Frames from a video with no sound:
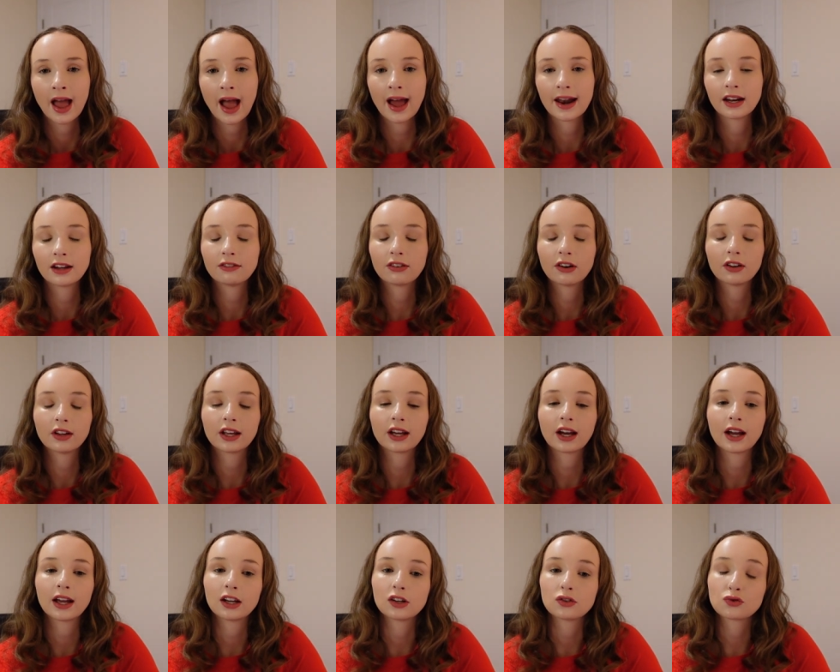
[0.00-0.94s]
and I felt
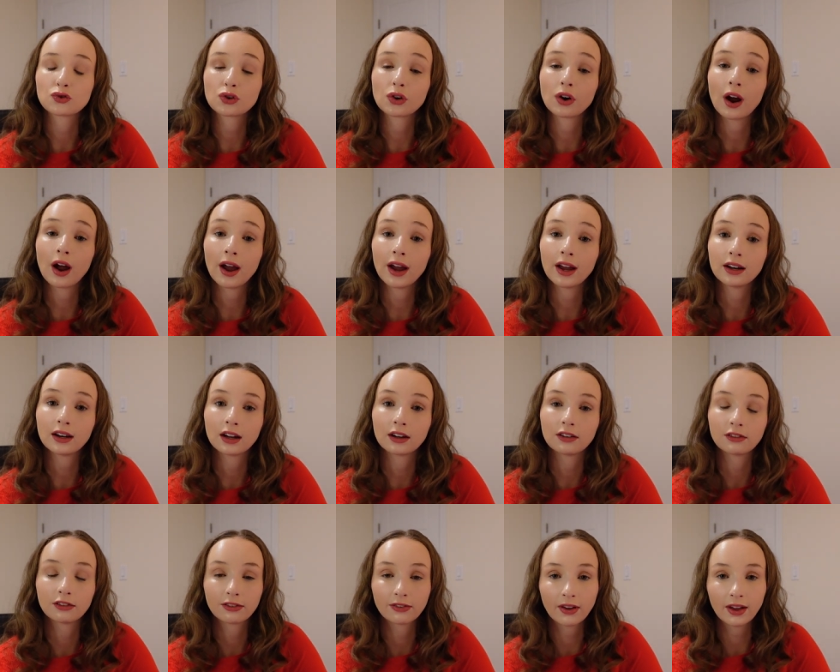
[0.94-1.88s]
like I had tried
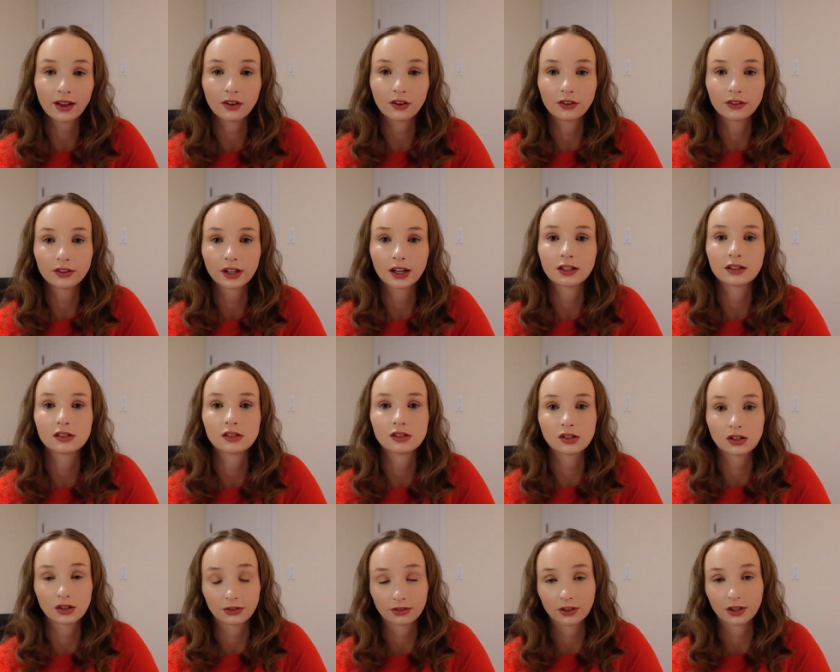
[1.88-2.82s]
and failed at
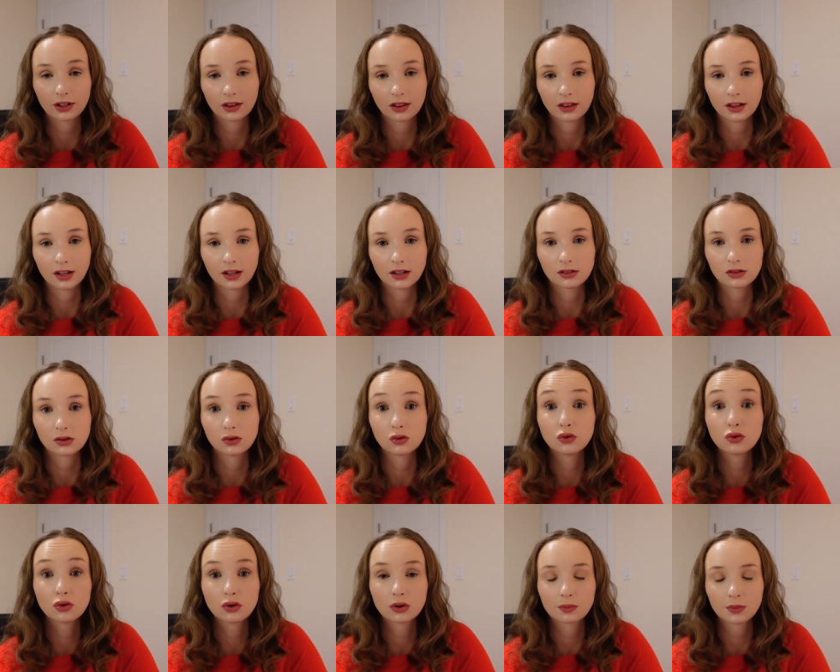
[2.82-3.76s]
different things
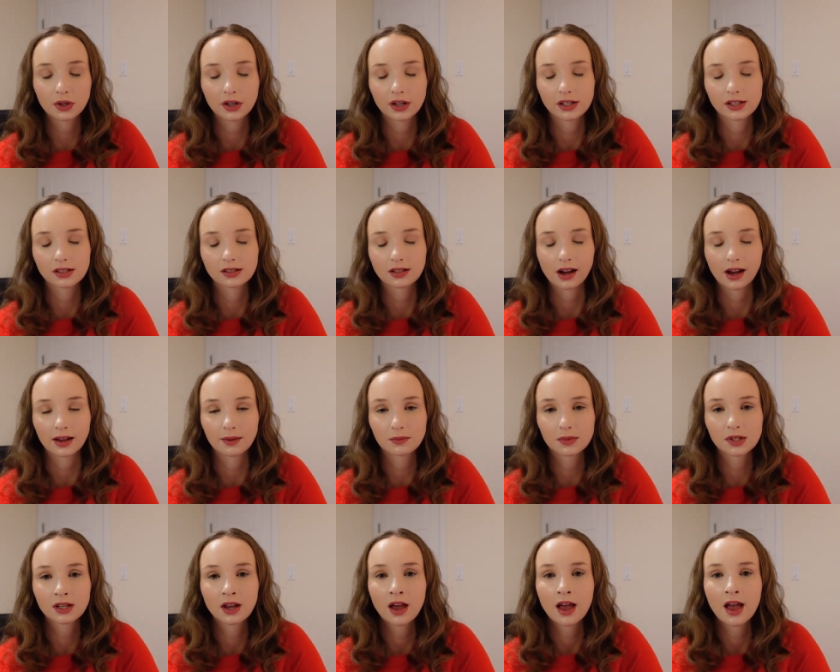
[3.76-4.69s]
numerous
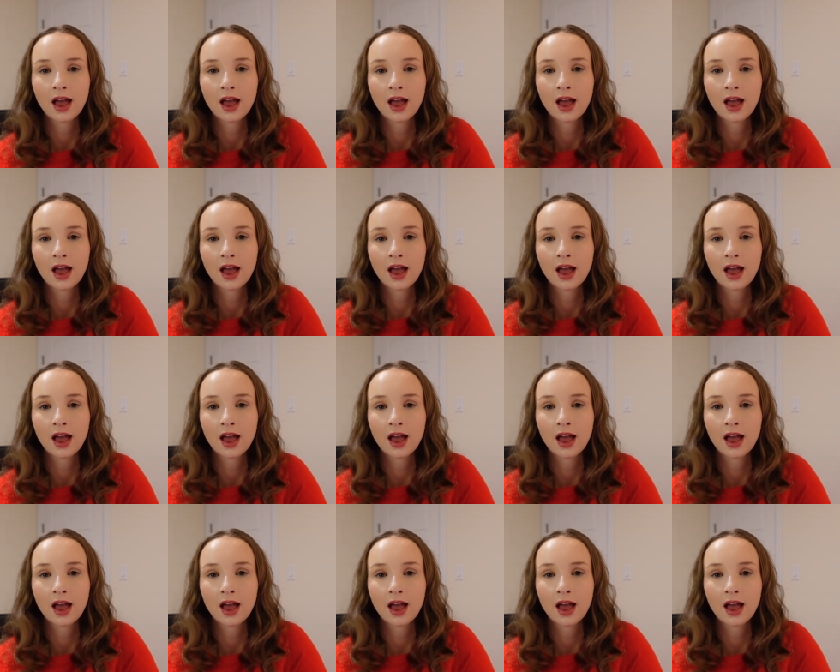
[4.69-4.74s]
times